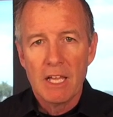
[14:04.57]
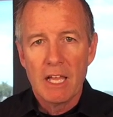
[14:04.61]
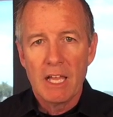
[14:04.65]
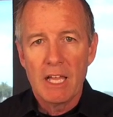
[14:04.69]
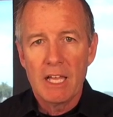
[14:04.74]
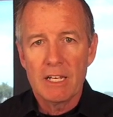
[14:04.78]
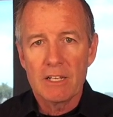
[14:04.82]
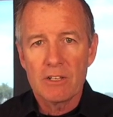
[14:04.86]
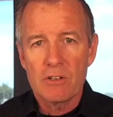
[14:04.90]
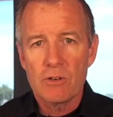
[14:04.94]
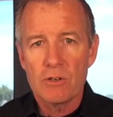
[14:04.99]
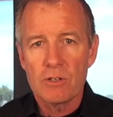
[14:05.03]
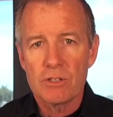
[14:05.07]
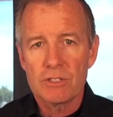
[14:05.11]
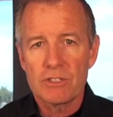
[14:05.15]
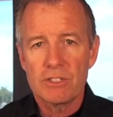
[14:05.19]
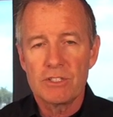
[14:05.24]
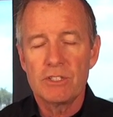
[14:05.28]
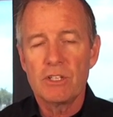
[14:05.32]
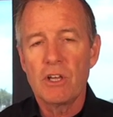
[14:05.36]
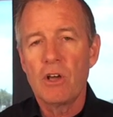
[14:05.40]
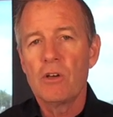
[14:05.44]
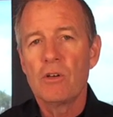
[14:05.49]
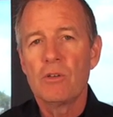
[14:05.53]
And of course,
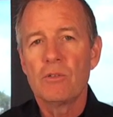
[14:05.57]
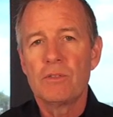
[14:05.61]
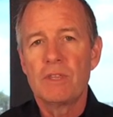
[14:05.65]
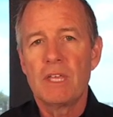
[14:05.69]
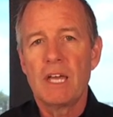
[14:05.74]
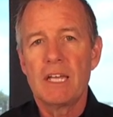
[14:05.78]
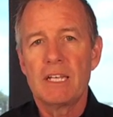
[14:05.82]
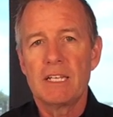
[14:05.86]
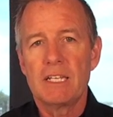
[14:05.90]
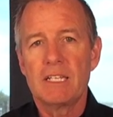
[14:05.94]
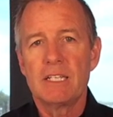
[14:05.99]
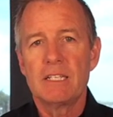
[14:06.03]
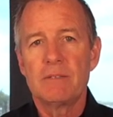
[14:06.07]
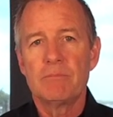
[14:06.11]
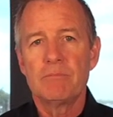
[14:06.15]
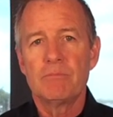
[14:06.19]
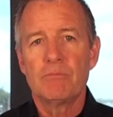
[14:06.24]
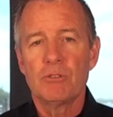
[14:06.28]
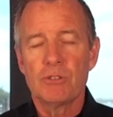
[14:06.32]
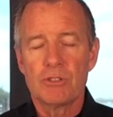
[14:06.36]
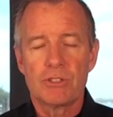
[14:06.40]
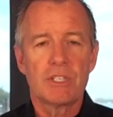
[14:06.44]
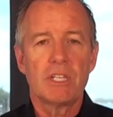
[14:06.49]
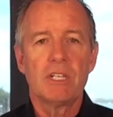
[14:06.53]
you know that in
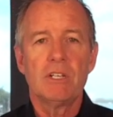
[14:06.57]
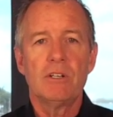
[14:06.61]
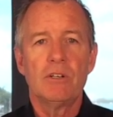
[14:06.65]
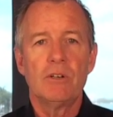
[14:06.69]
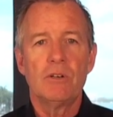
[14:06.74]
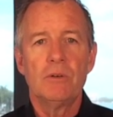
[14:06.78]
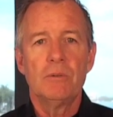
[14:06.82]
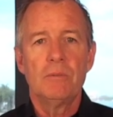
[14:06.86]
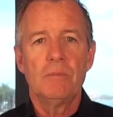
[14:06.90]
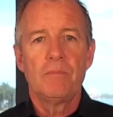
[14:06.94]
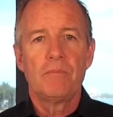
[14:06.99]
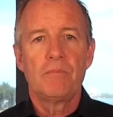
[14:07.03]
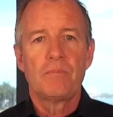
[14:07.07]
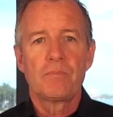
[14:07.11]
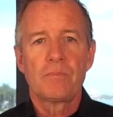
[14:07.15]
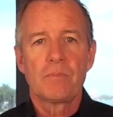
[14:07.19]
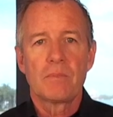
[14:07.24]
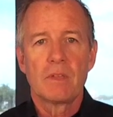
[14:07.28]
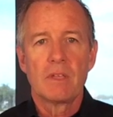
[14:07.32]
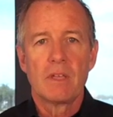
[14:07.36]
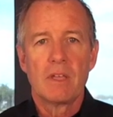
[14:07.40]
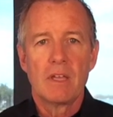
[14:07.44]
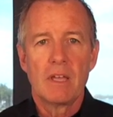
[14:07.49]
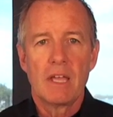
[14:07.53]
Brazil,
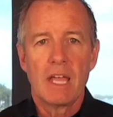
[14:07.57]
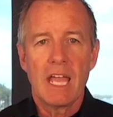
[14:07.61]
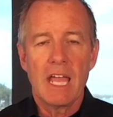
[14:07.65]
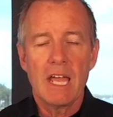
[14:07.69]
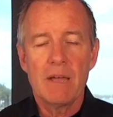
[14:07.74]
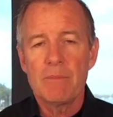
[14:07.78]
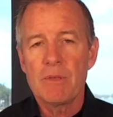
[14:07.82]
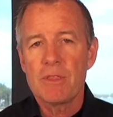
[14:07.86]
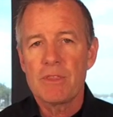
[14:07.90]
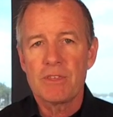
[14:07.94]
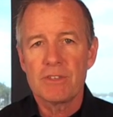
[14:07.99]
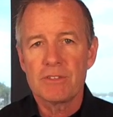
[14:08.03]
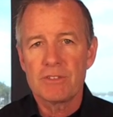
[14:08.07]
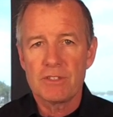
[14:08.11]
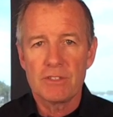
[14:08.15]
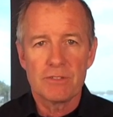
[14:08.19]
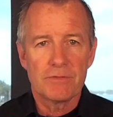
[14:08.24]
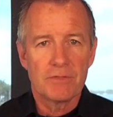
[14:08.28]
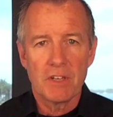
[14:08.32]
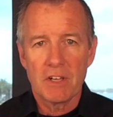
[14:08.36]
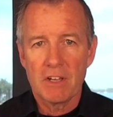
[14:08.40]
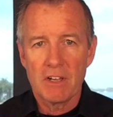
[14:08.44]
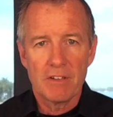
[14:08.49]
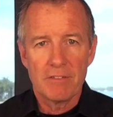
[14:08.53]
amethyst is
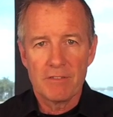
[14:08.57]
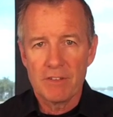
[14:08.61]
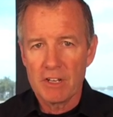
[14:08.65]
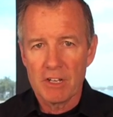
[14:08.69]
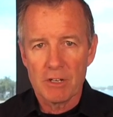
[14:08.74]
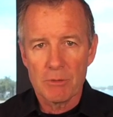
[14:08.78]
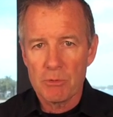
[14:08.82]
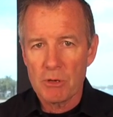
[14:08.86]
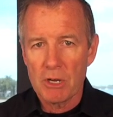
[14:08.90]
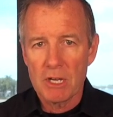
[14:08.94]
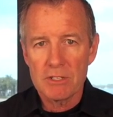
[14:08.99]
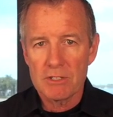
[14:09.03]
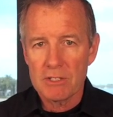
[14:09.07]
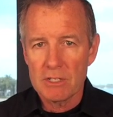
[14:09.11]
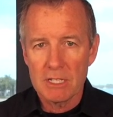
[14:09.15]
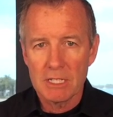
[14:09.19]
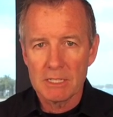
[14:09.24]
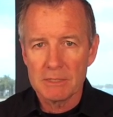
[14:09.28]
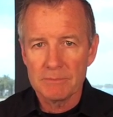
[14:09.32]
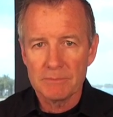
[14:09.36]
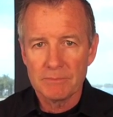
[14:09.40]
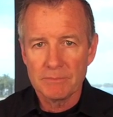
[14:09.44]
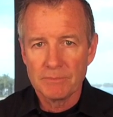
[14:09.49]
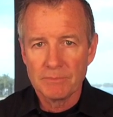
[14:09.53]
very, very
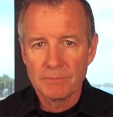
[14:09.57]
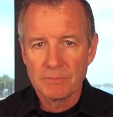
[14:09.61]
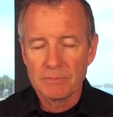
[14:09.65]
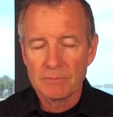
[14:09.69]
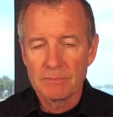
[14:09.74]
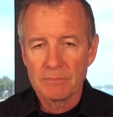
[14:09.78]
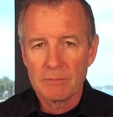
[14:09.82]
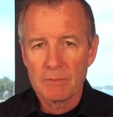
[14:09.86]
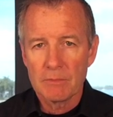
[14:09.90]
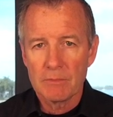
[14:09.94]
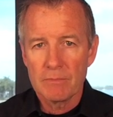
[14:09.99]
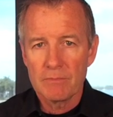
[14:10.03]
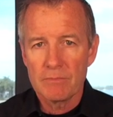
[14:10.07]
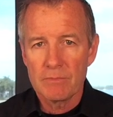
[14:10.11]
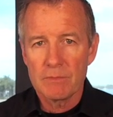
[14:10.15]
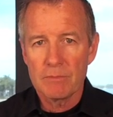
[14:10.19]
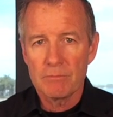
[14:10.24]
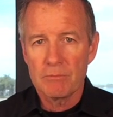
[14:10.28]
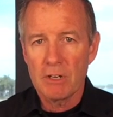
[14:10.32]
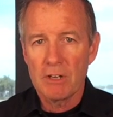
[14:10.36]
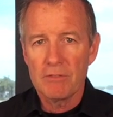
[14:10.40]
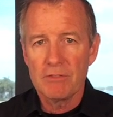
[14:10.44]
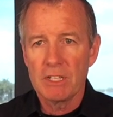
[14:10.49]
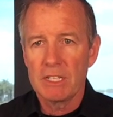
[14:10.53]
prevalent
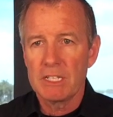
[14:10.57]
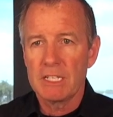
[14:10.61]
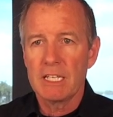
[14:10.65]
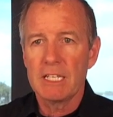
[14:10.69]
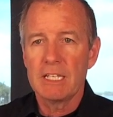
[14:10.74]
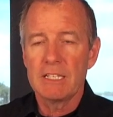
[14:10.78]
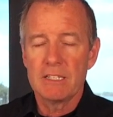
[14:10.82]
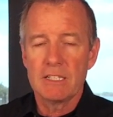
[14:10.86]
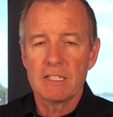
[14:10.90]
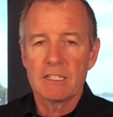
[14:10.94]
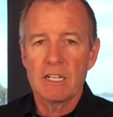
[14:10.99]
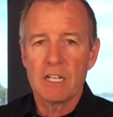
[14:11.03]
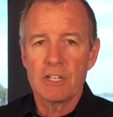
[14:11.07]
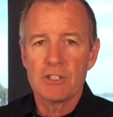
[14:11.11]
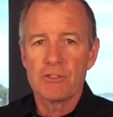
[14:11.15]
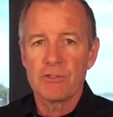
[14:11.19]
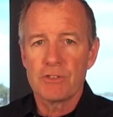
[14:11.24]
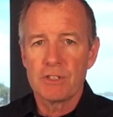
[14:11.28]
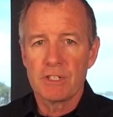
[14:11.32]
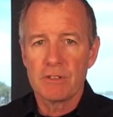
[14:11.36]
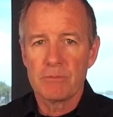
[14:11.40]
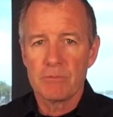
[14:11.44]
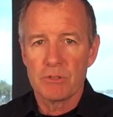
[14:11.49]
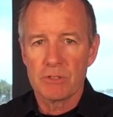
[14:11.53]
in the
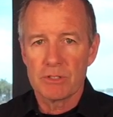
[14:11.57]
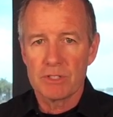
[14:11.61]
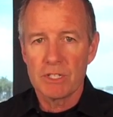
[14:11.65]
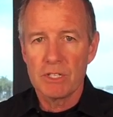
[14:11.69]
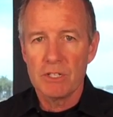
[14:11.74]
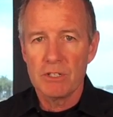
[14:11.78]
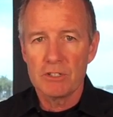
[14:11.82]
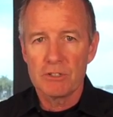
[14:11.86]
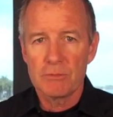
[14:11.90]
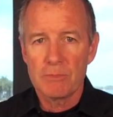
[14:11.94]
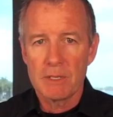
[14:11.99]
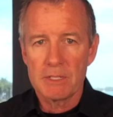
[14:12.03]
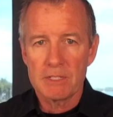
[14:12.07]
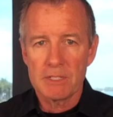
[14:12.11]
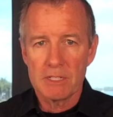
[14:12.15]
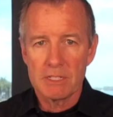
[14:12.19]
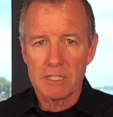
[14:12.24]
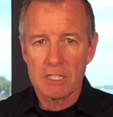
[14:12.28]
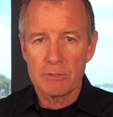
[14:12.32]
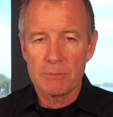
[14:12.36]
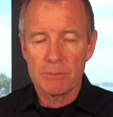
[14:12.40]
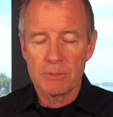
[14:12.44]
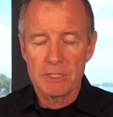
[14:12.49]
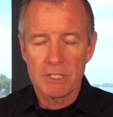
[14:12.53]
country of Brazil, especially in
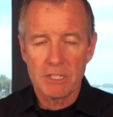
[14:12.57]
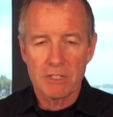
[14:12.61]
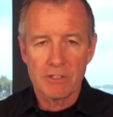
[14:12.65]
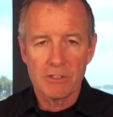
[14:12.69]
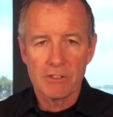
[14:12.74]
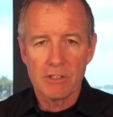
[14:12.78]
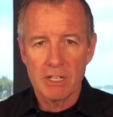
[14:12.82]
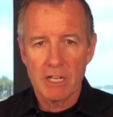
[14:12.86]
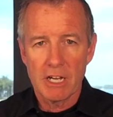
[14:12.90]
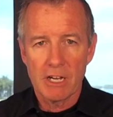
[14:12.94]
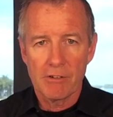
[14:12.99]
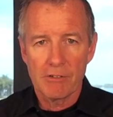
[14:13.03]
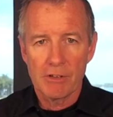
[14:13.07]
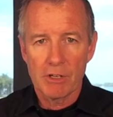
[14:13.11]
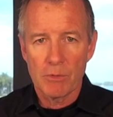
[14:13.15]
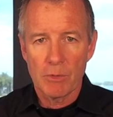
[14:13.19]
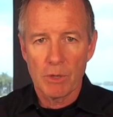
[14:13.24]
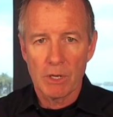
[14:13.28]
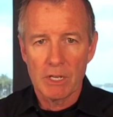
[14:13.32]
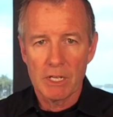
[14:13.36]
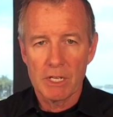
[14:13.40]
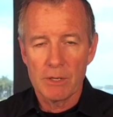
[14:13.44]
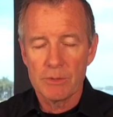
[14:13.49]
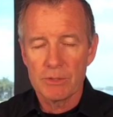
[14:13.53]
this particular area
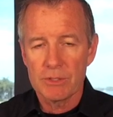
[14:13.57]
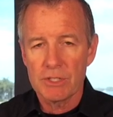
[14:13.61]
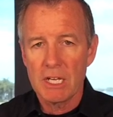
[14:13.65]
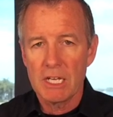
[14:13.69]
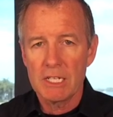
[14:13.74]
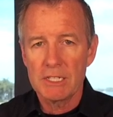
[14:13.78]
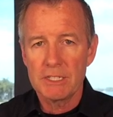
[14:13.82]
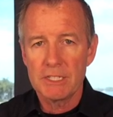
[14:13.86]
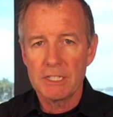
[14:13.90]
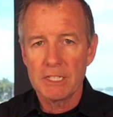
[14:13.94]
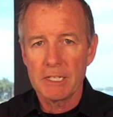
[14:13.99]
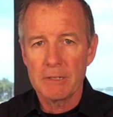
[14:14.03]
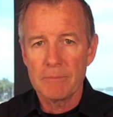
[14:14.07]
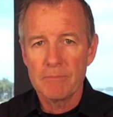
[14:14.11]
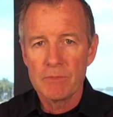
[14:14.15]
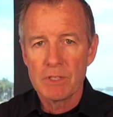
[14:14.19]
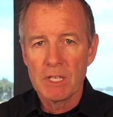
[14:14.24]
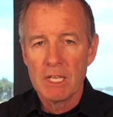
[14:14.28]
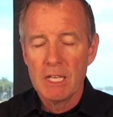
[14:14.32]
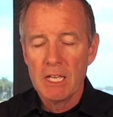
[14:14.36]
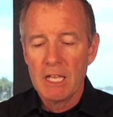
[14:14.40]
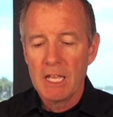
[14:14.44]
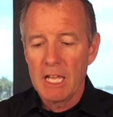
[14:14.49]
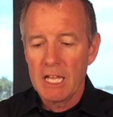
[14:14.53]
where he was hunting.
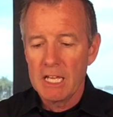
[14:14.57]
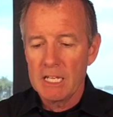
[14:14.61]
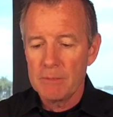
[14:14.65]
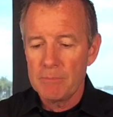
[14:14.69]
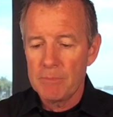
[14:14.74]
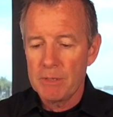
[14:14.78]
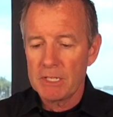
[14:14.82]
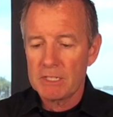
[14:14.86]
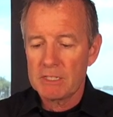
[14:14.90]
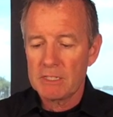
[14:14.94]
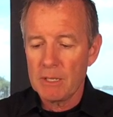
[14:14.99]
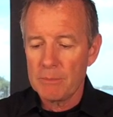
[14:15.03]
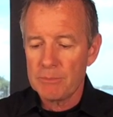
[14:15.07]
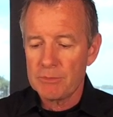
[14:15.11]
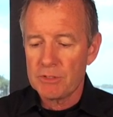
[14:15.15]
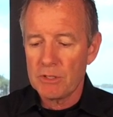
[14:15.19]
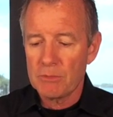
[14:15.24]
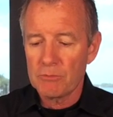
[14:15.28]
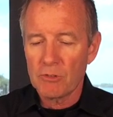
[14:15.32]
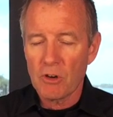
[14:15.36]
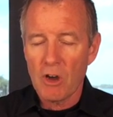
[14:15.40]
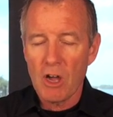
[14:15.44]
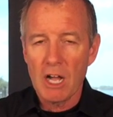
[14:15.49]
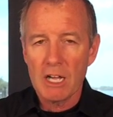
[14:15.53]
And he picked up
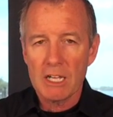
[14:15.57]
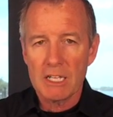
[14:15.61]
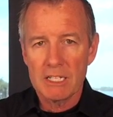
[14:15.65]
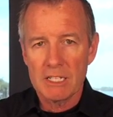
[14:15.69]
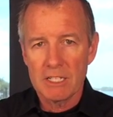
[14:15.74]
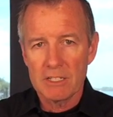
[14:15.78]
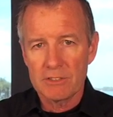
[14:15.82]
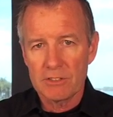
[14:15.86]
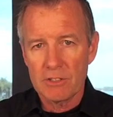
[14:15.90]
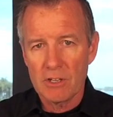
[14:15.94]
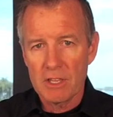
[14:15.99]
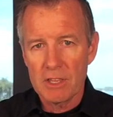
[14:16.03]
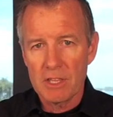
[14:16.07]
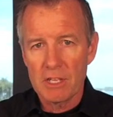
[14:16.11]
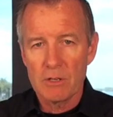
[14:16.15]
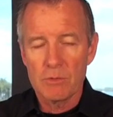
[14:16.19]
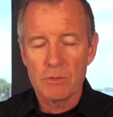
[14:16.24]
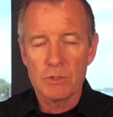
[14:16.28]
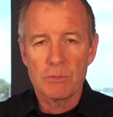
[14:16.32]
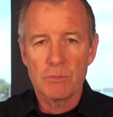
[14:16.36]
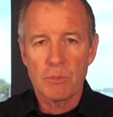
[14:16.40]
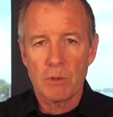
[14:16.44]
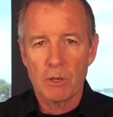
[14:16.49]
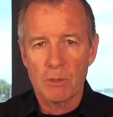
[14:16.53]
some rock and he saw that it
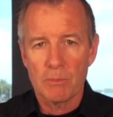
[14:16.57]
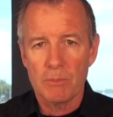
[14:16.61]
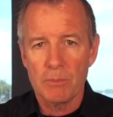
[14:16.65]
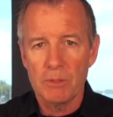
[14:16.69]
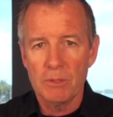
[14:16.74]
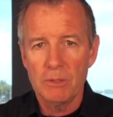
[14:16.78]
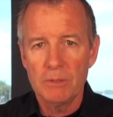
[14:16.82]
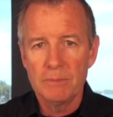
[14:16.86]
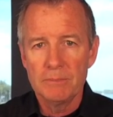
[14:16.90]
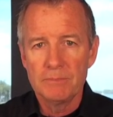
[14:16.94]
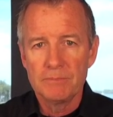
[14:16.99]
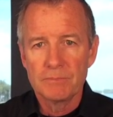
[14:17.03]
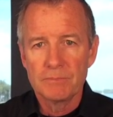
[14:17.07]
was purple.